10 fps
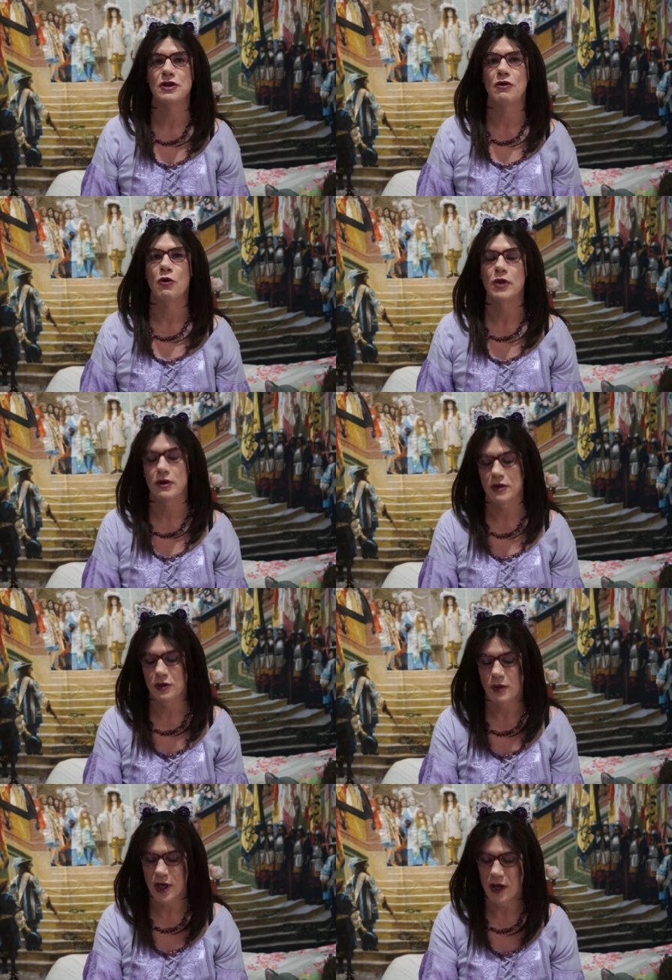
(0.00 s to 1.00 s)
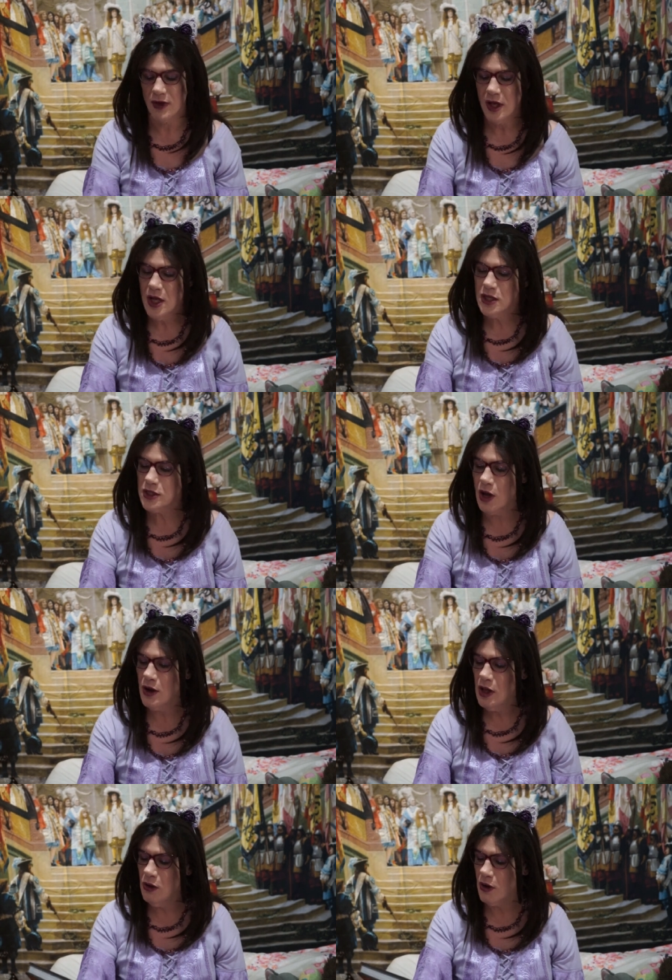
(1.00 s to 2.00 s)
you're all here under one cover so
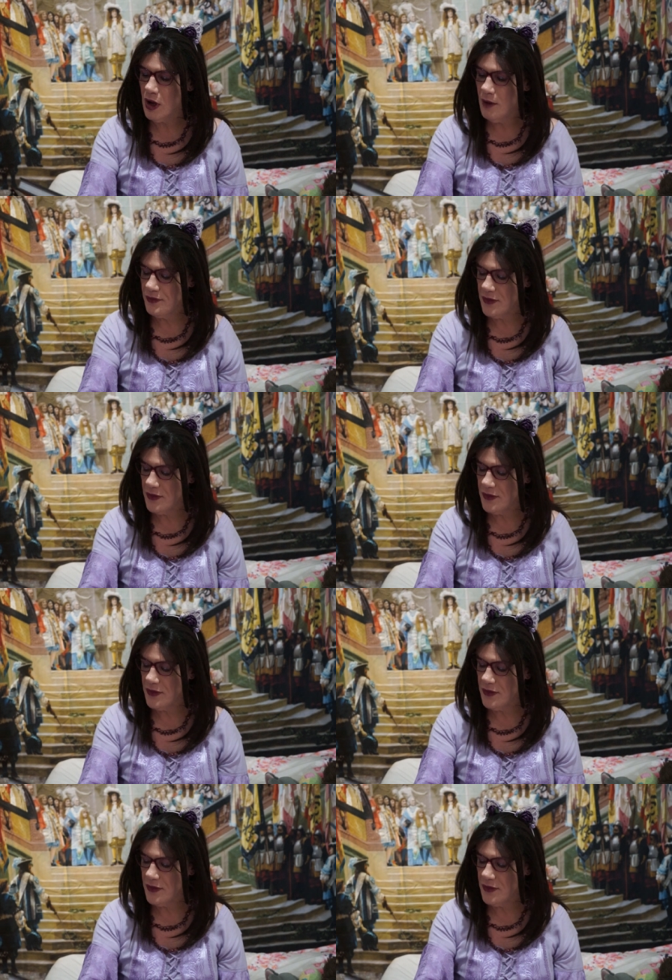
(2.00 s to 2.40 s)
look